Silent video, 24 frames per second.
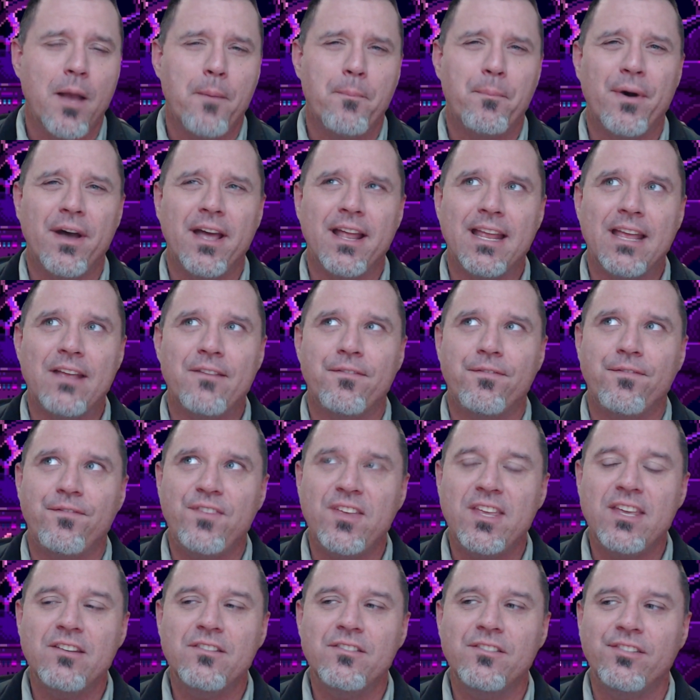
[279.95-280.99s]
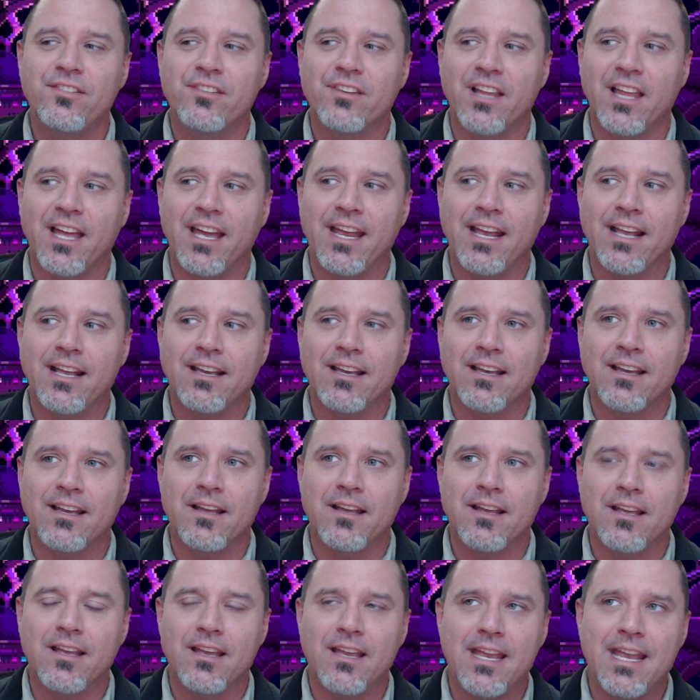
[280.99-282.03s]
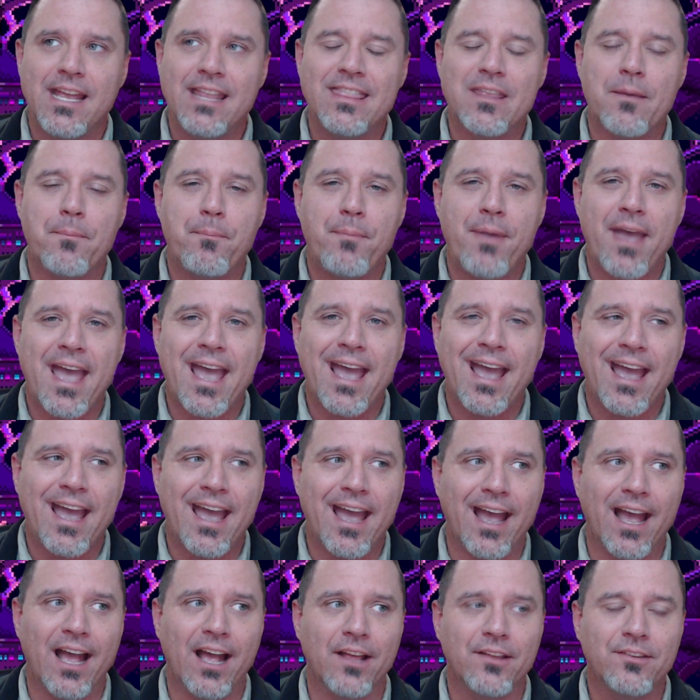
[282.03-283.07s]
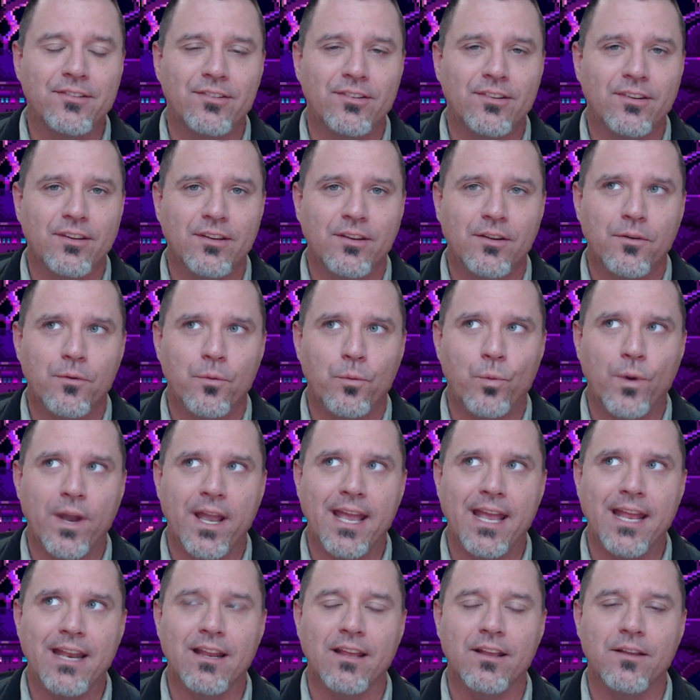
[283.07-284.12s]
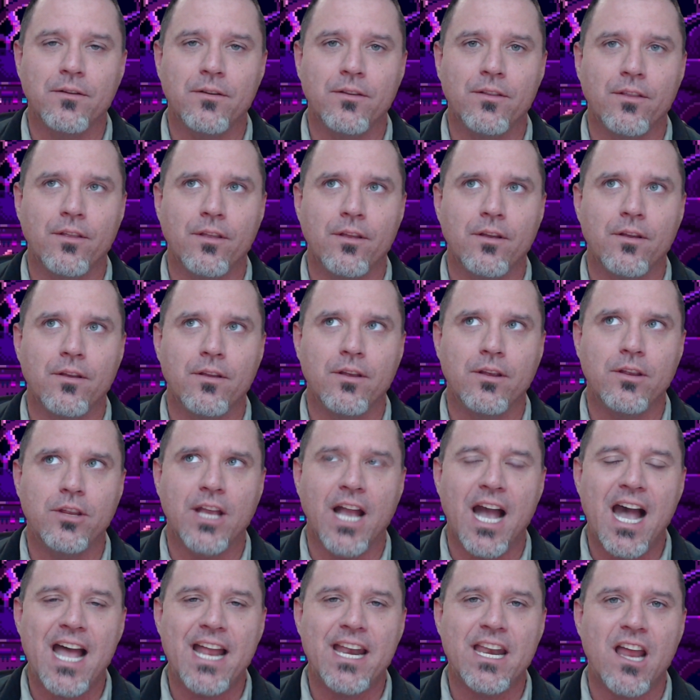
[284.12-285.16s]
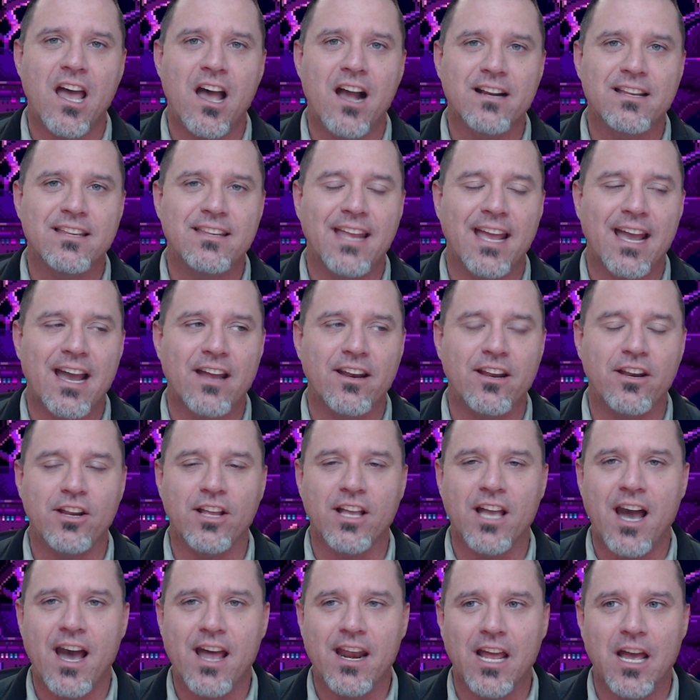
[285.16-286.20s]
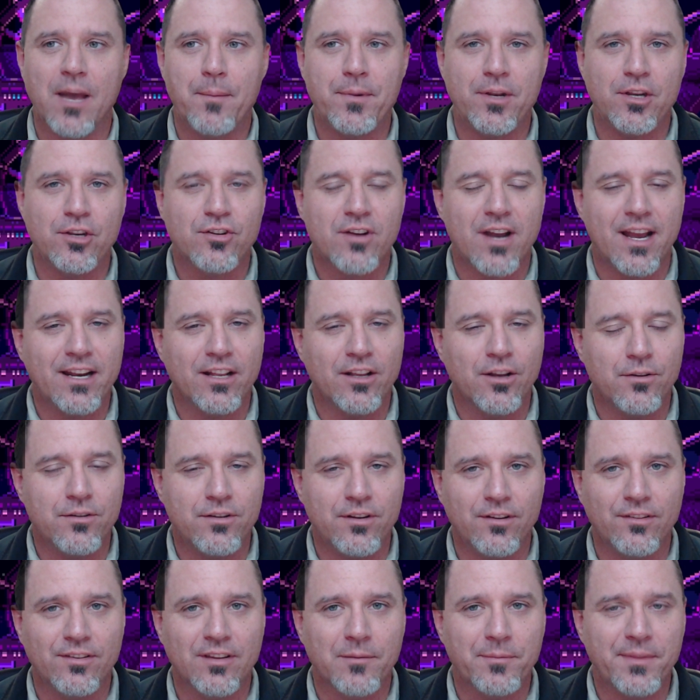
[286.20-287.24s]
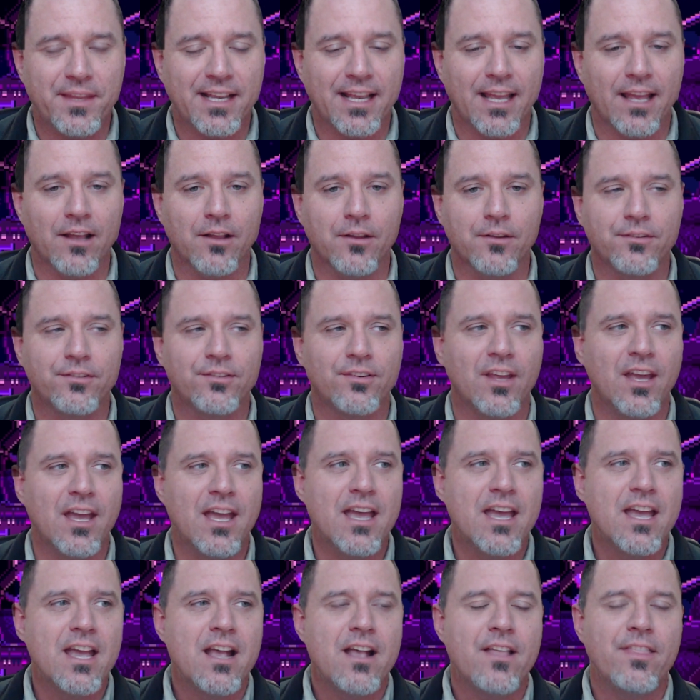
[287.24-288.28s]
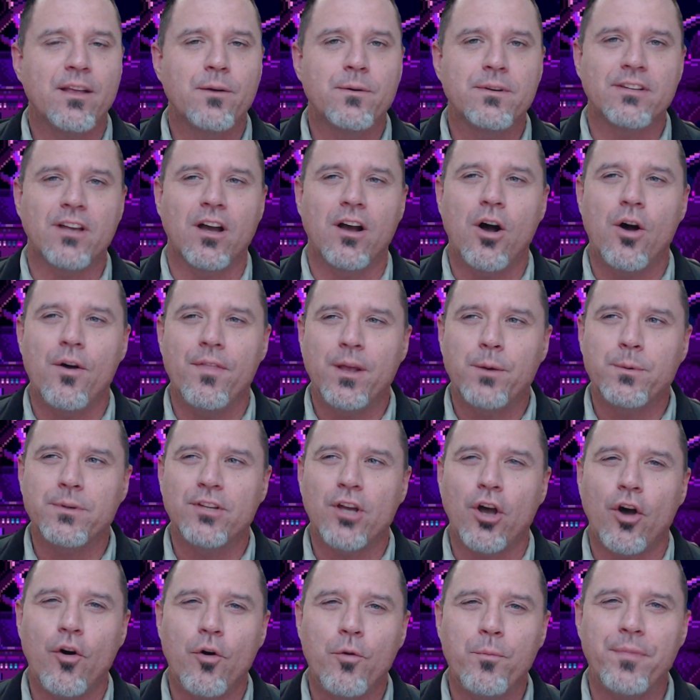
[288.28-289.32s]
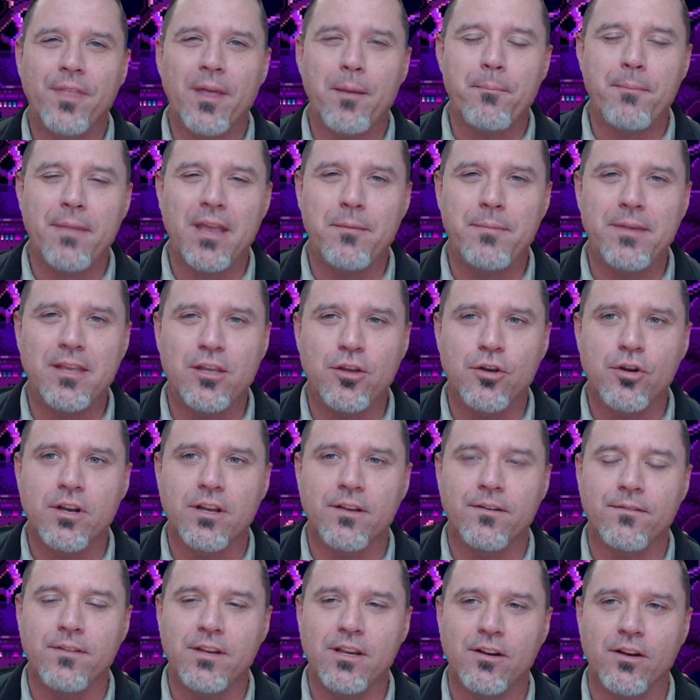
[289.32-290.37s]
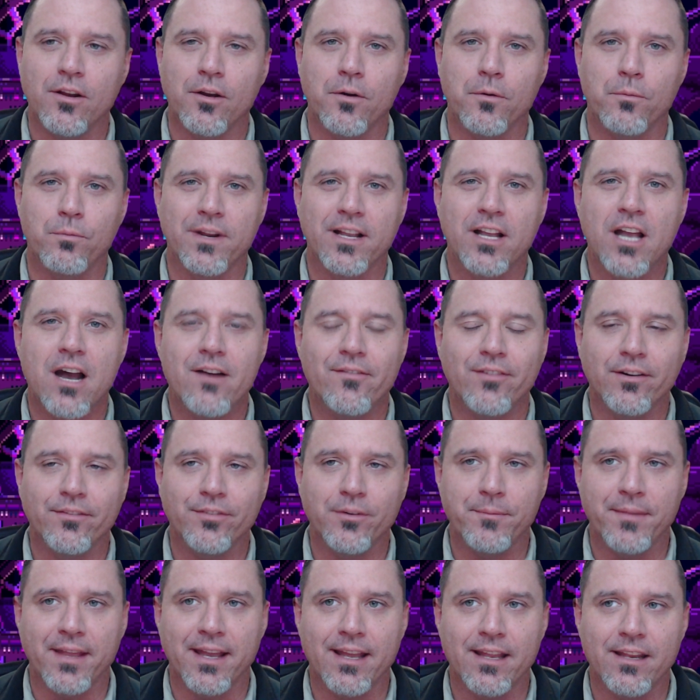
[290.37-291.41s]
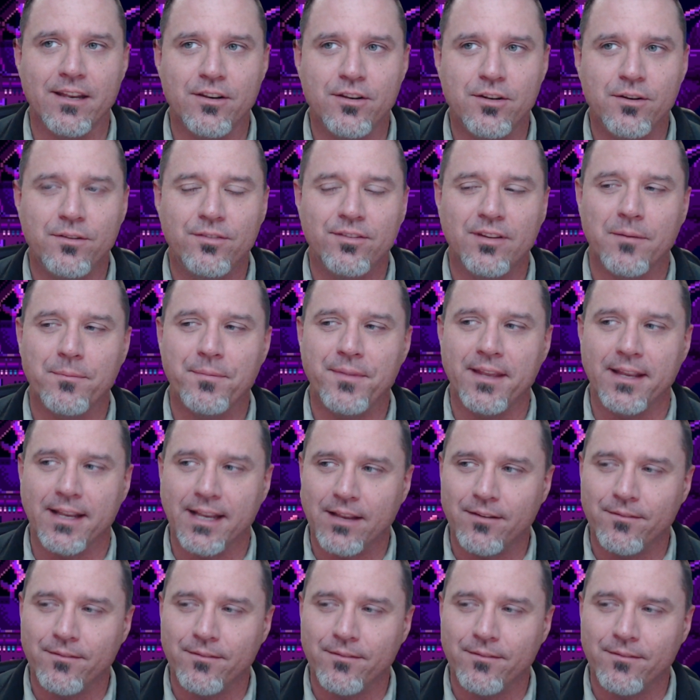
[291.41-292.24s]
But it feels like in the past, when you got knocked down and you got up and you tried to go do something else, there was hope that maybe you could, you know, recover from that and do something.